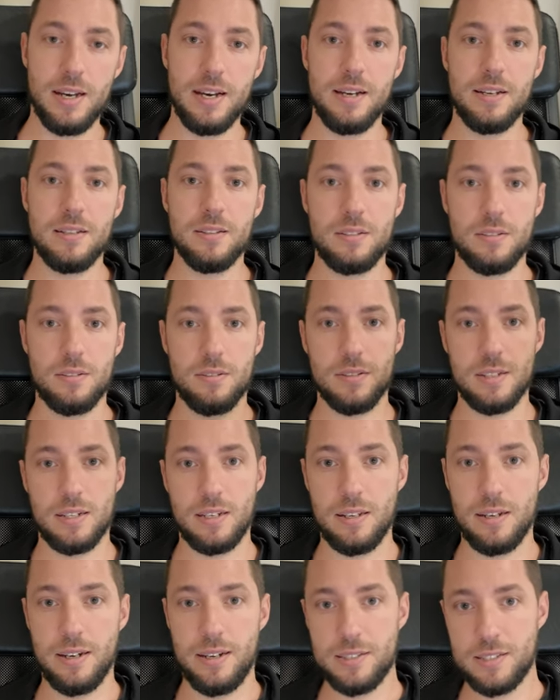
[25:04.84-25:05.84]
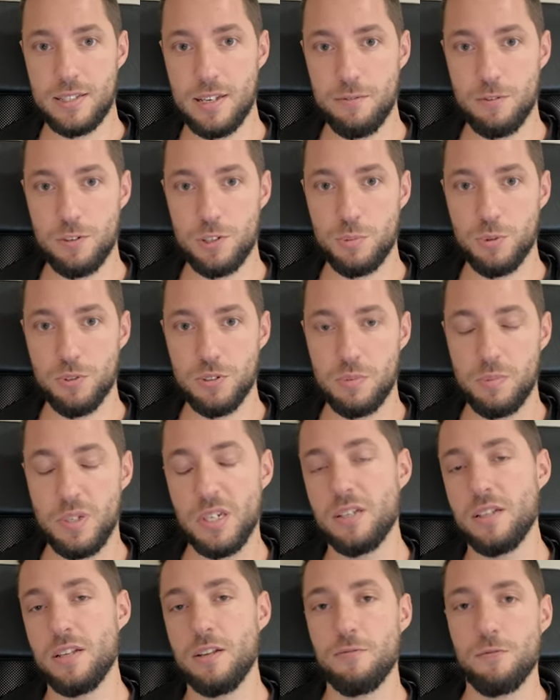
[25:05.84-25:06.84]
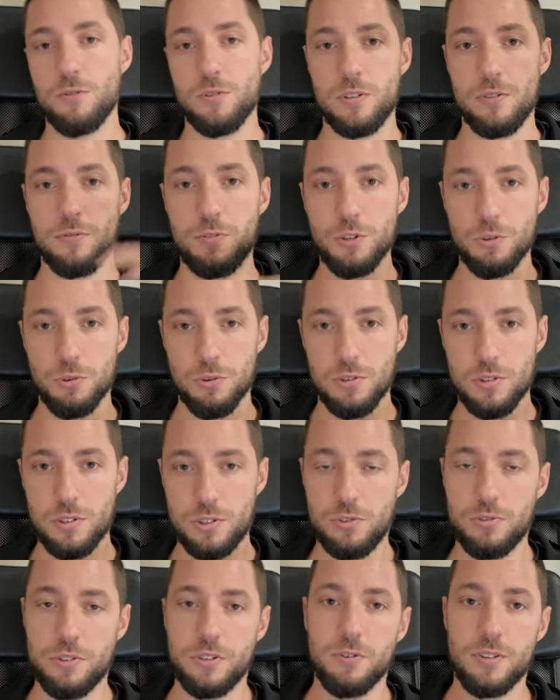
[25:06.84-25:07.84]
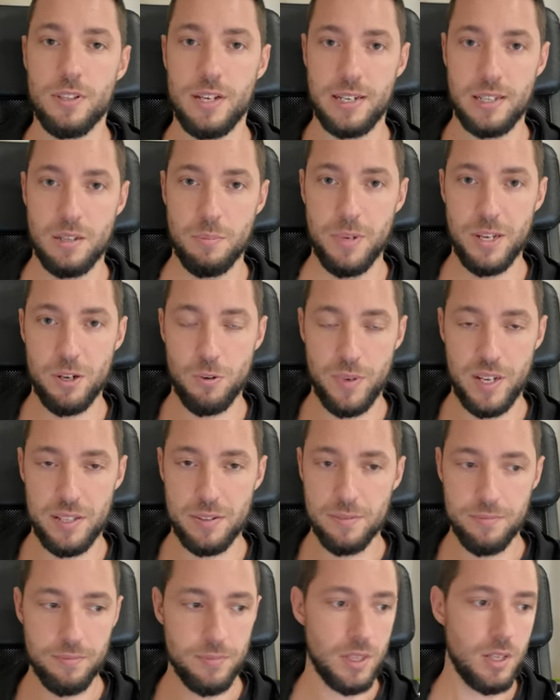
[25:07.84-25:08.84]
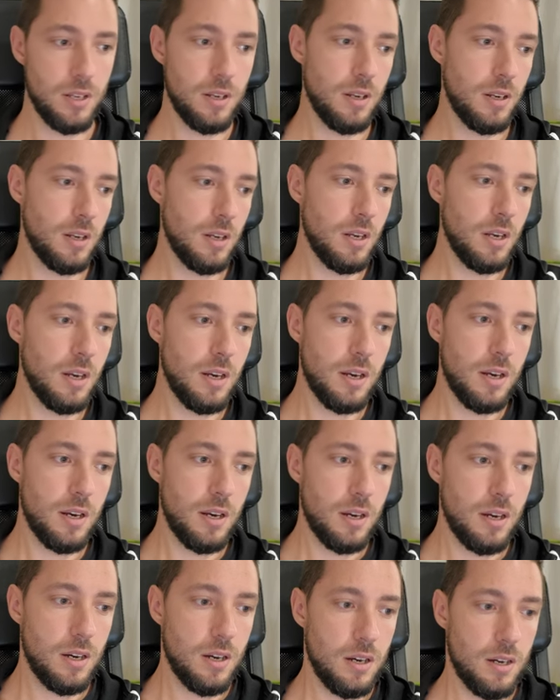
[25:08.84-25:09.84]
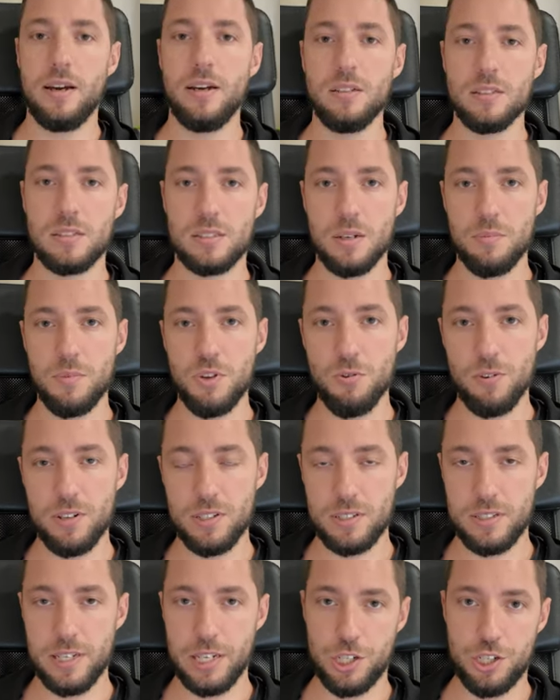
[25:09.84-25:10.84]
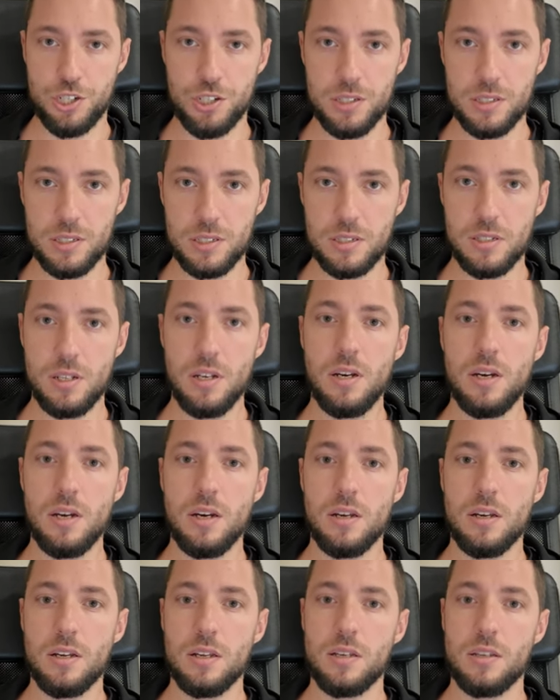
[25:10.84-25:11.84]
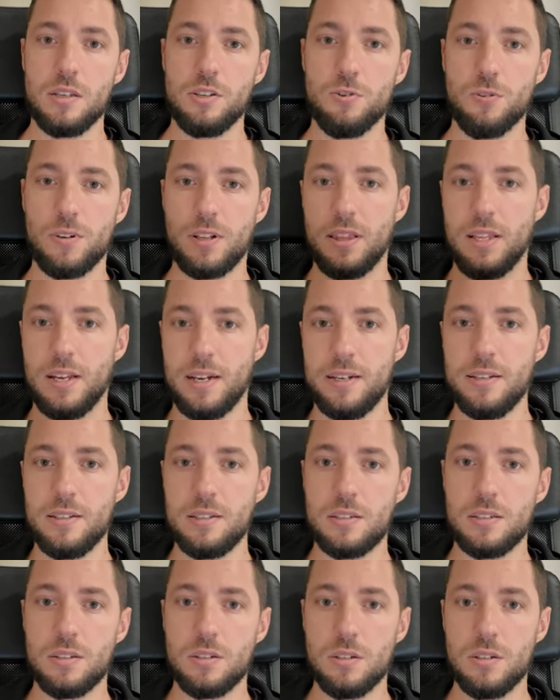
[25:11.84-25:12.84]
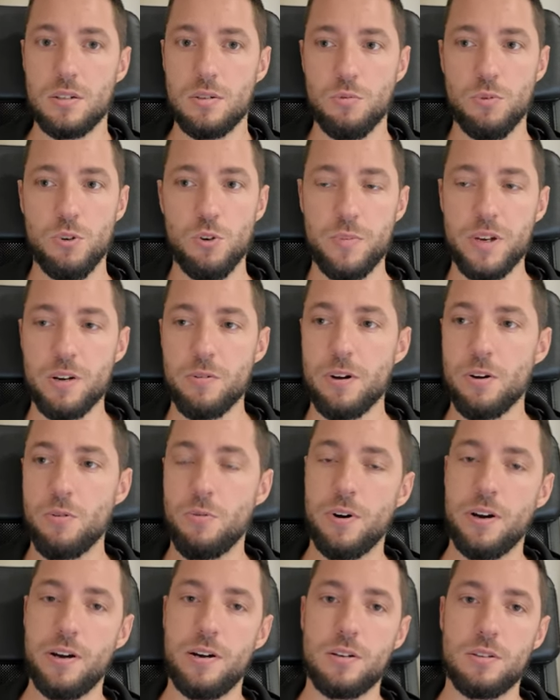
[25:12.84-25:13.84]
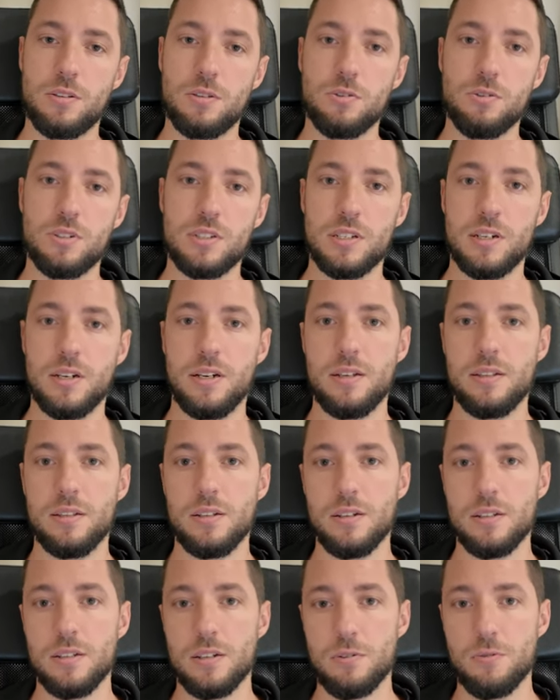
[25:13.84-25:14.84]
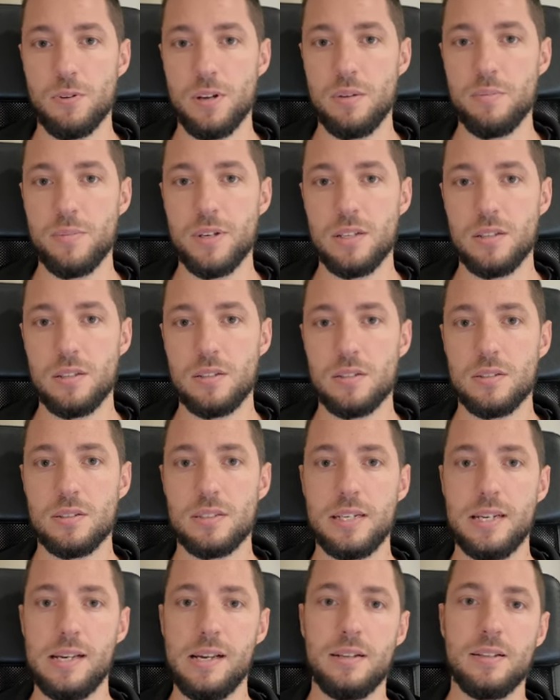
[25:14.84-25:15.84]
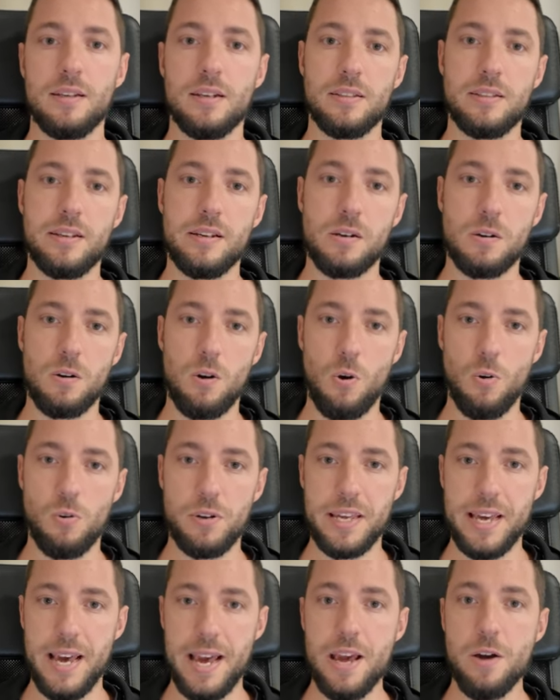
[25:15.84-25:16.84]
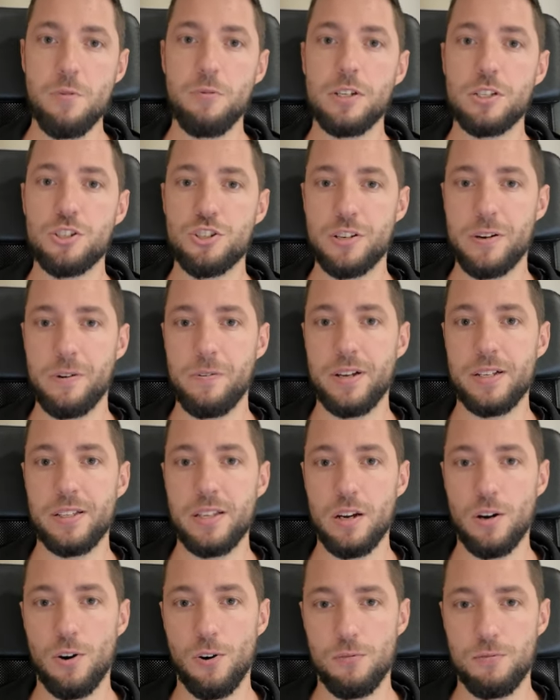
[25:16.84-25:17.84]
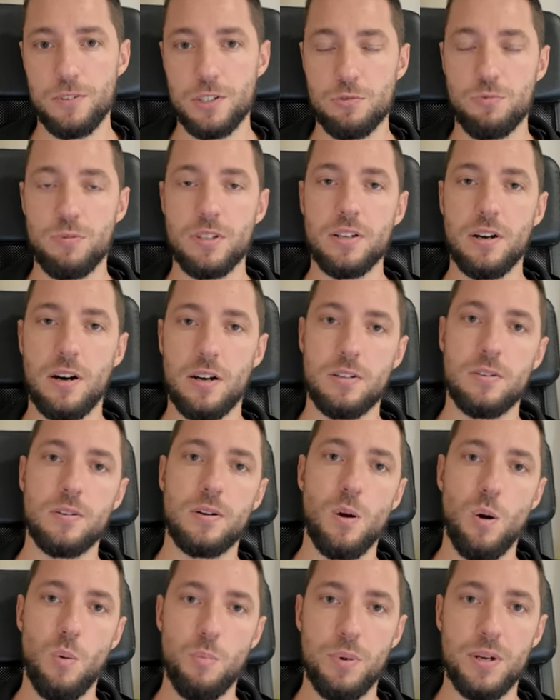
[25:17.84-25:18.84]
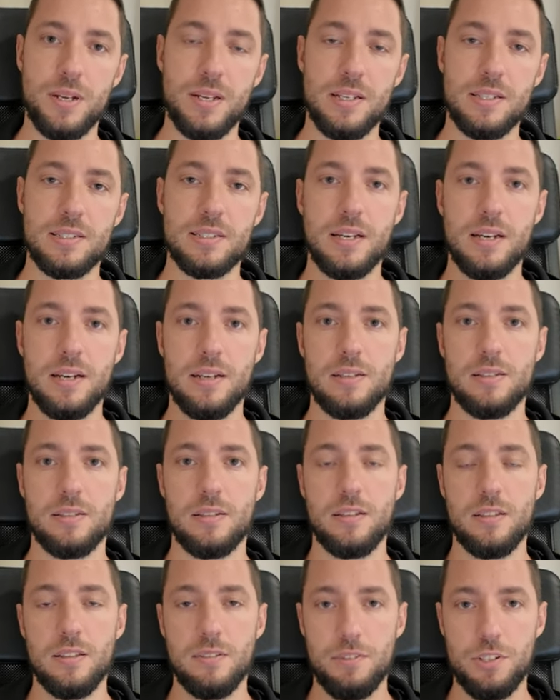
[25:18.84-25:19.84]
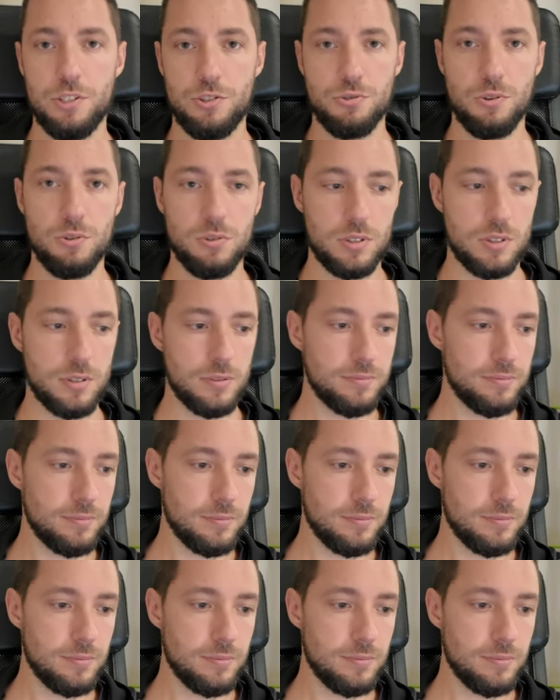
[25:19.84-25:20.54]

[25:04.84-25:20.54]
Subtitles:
and the clients have a responsibility in front of you. So you're like the middleman. In some jurisdictions, your clients will be required to sign an agreement saying that they are okay with sharing the office with other companies and individuals.